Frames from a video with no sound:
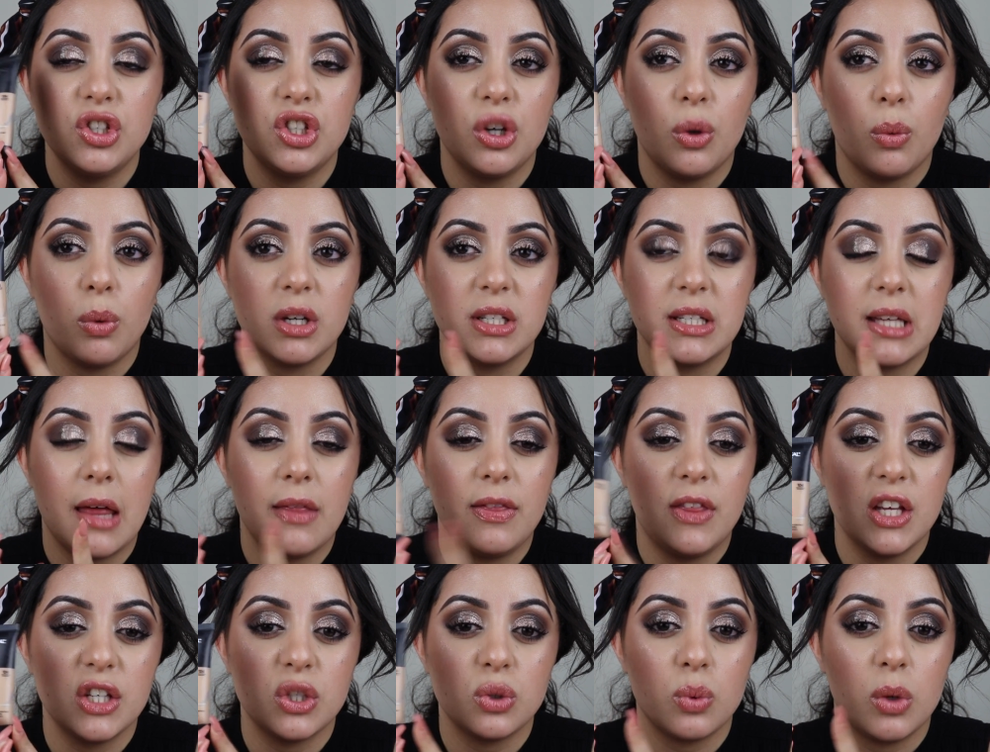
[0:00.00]
She wears
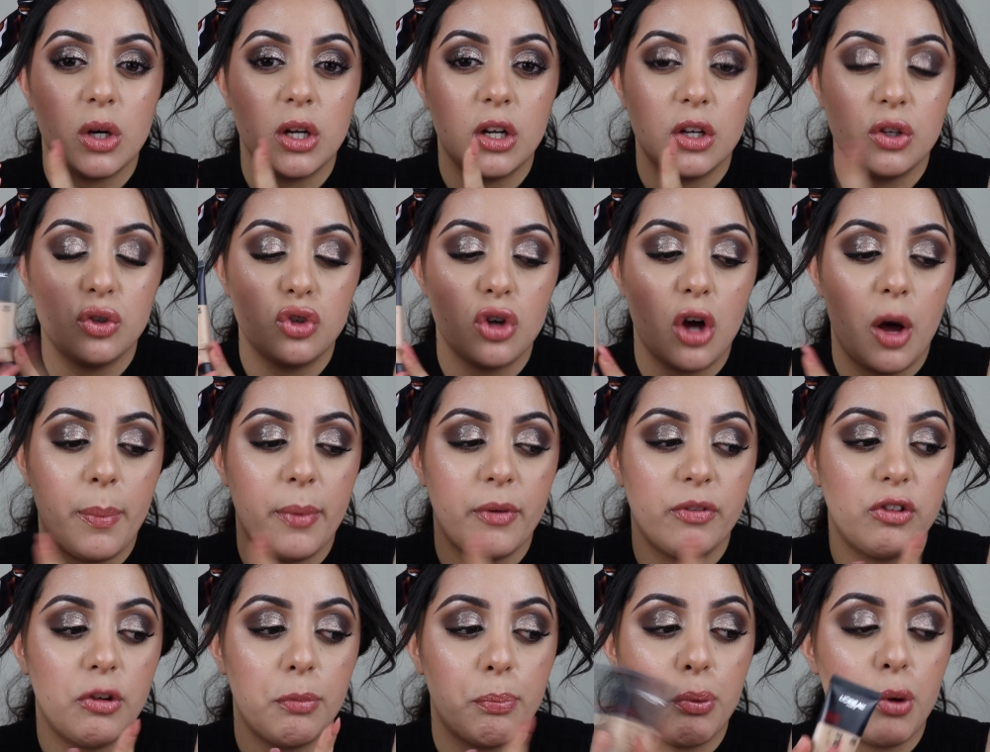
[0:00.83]
this one on top
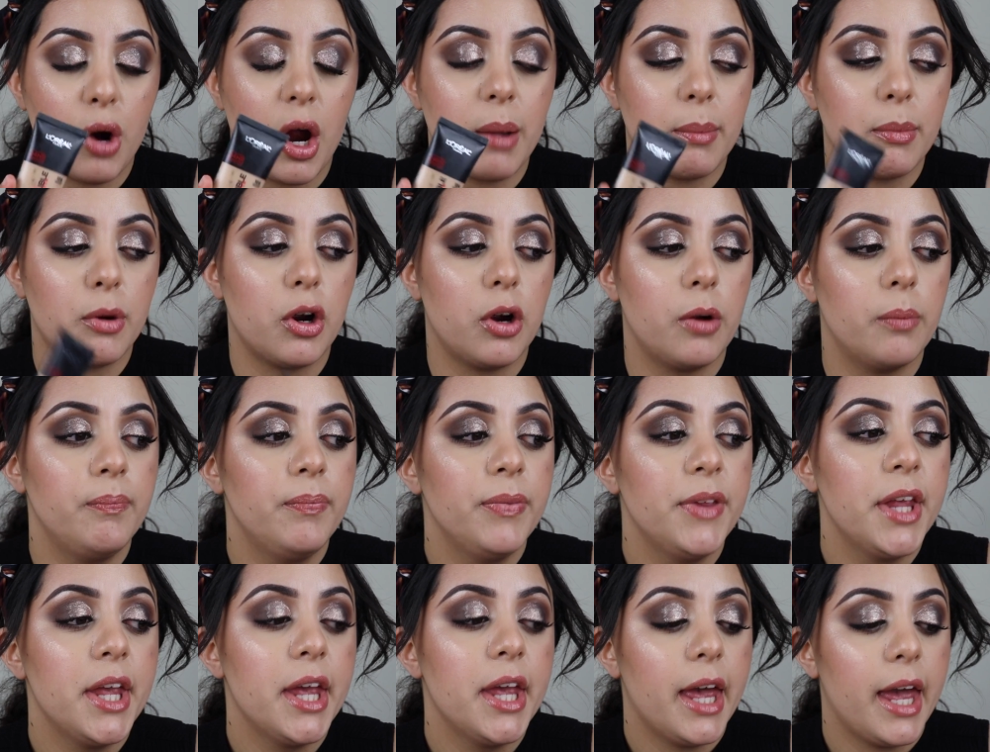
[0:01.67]
of the primer
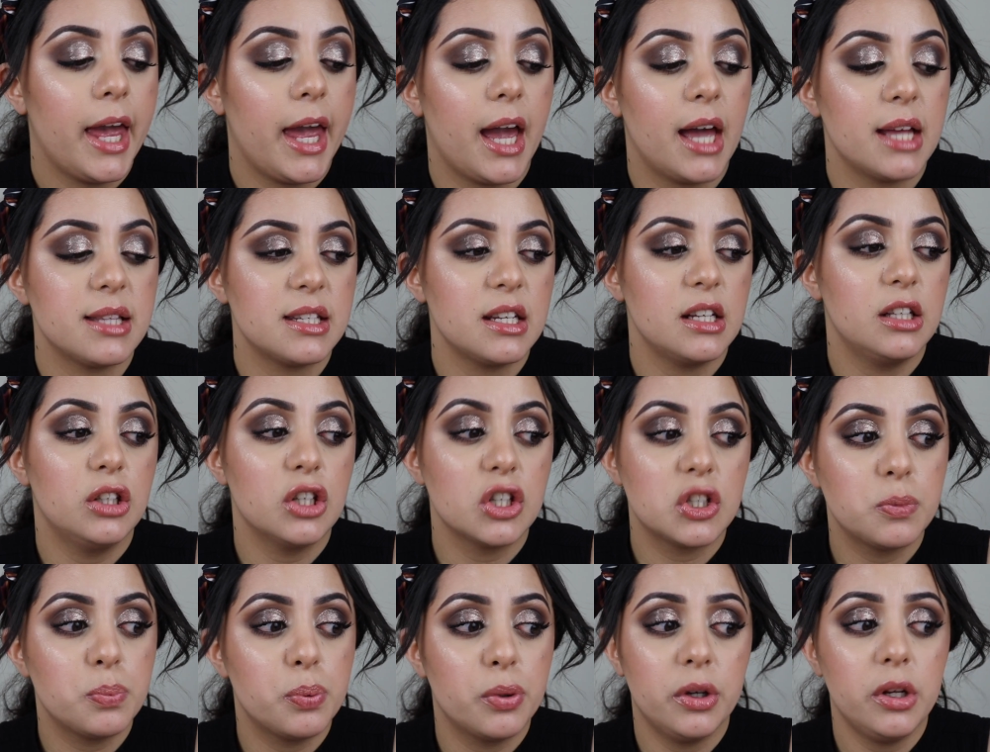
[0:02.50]
and it
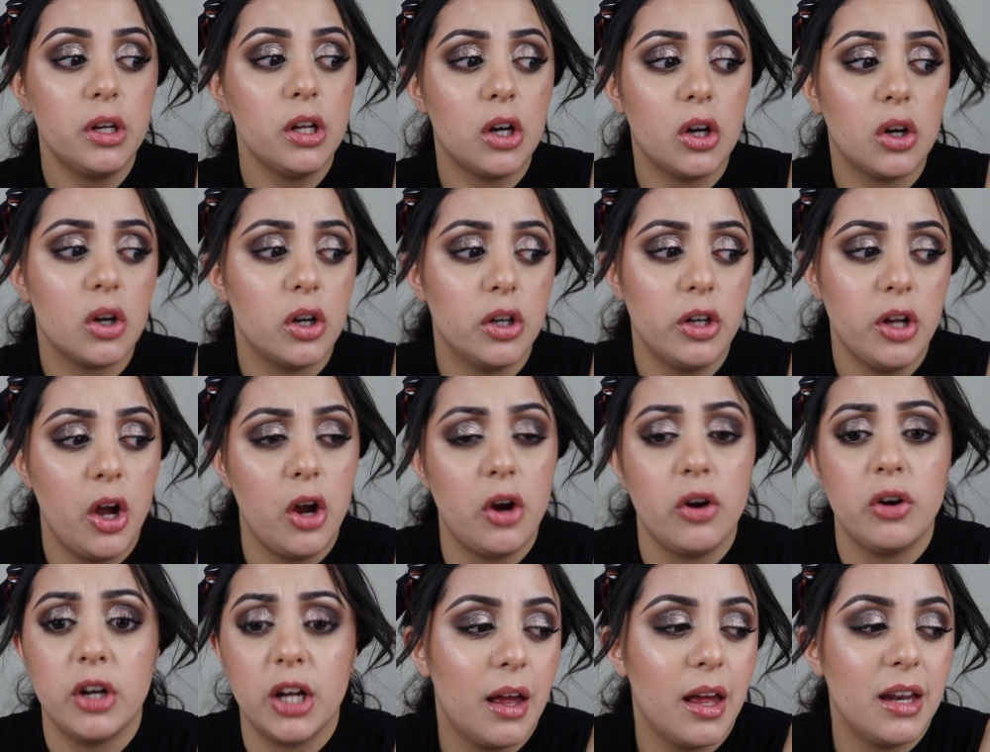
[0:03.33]
looks pretty good on
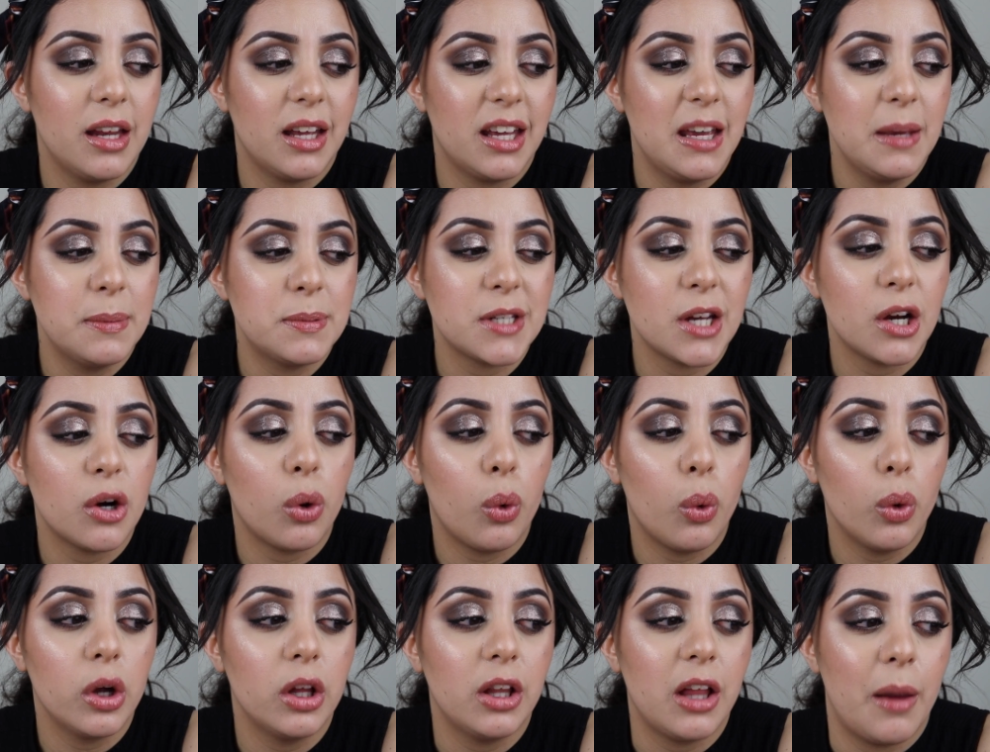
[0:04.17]
her, and it keeps her
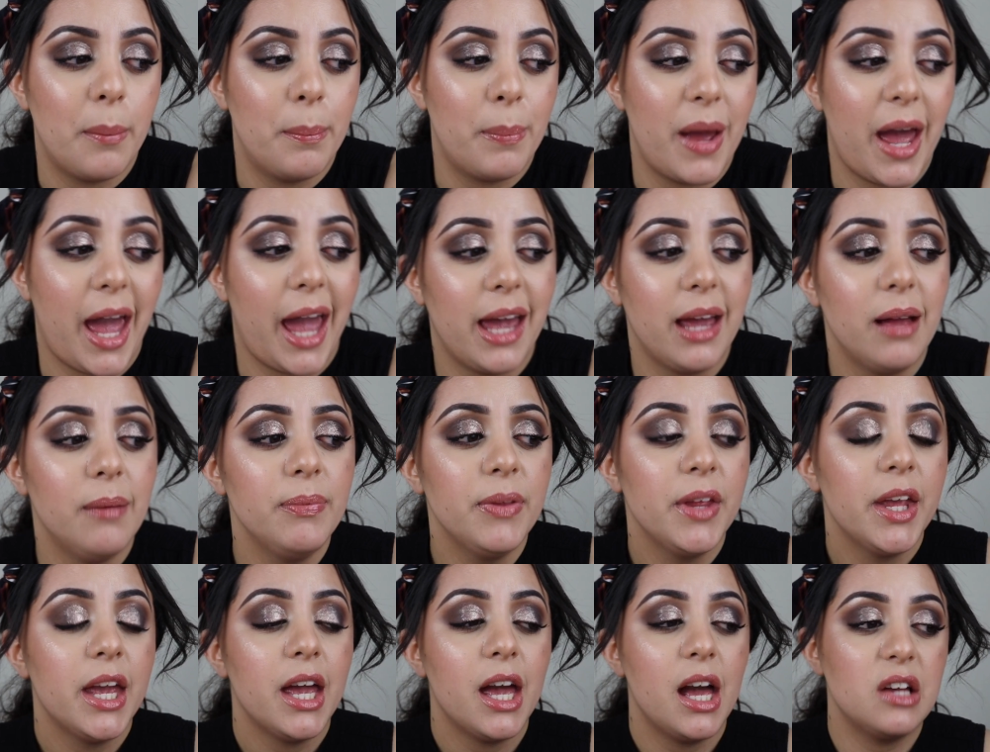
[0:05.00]
oil at bay,
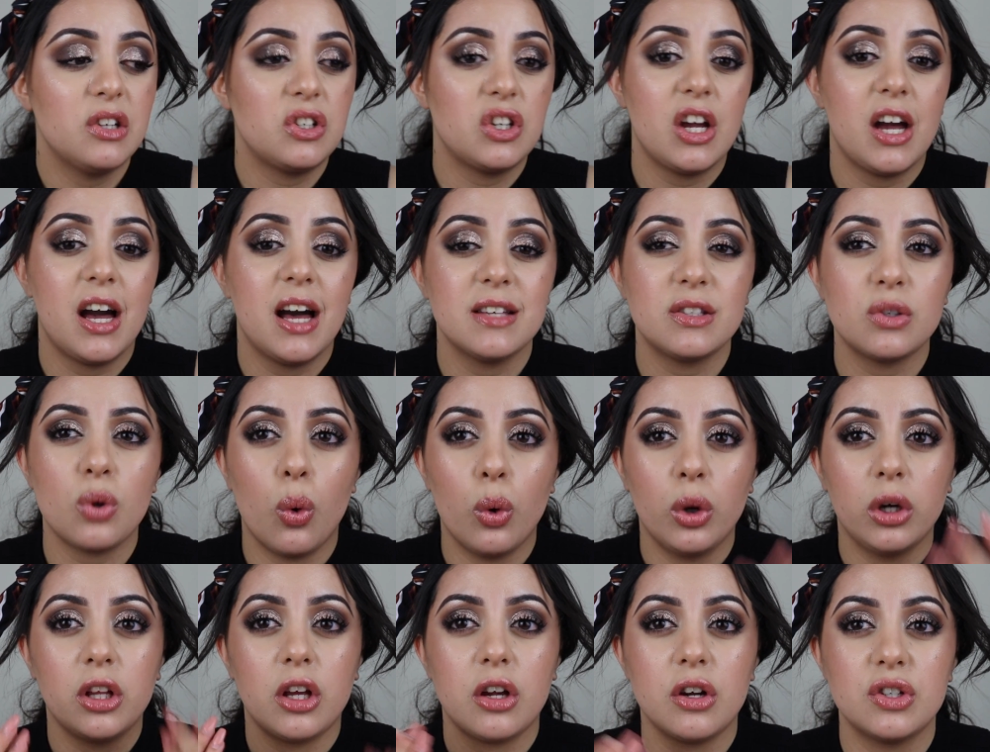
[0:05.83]
and she has
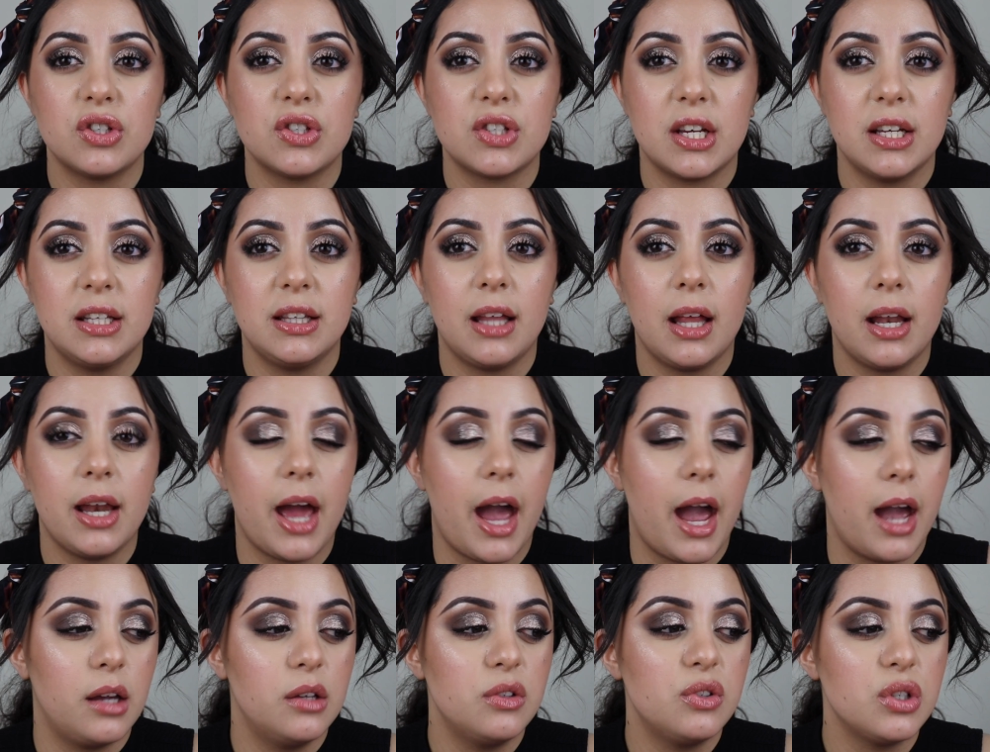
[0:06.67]
oilier skin than
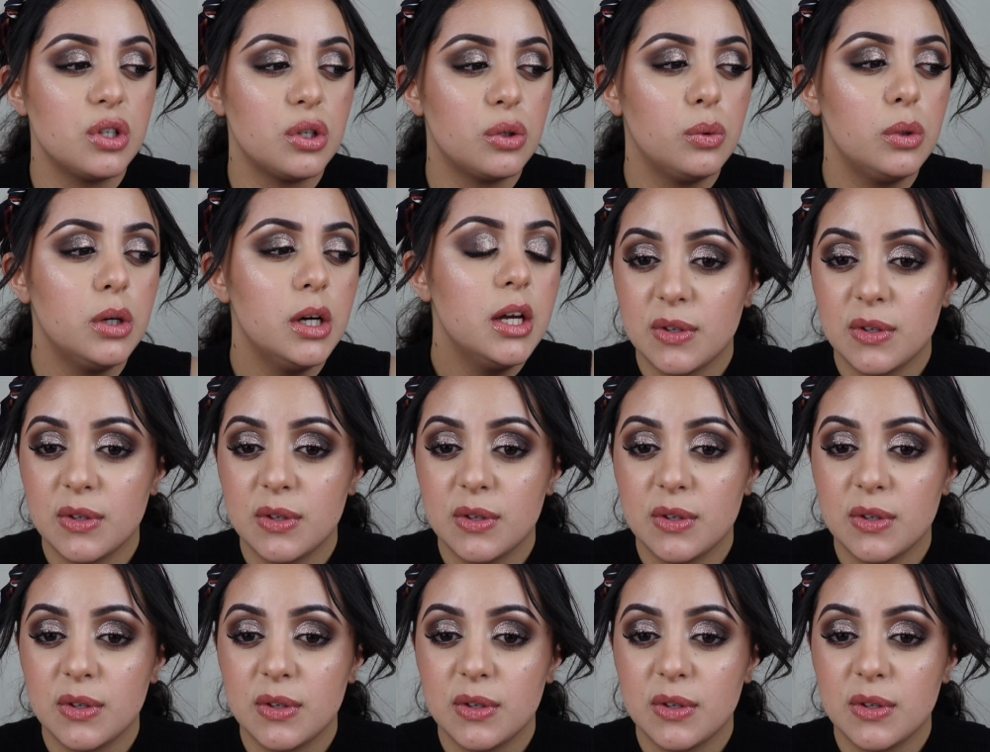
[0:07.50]
I do.